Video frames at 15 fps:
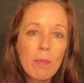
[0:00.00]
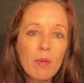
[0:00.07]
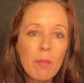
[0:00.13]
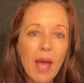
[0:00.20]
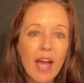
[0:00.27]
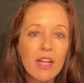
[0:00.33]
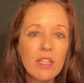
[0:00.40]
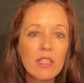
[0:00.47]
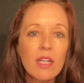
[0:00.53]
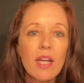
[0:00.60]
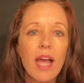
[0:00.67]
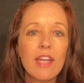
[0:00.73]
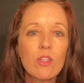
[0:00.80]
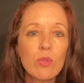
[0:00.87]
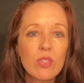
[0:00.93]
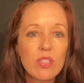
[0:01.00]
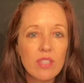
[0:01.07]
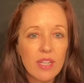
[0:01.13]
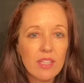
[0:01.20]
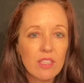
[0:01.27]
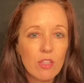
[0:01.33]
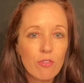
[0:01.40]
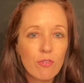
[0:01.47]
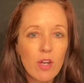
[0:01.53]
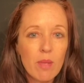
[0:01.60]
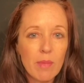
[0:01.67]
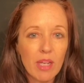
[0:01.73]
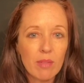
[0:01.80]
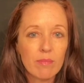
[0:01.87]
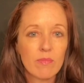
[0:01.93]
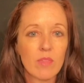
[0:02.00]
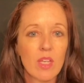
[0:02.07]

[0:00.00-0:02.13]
backer and you stick it to the framing.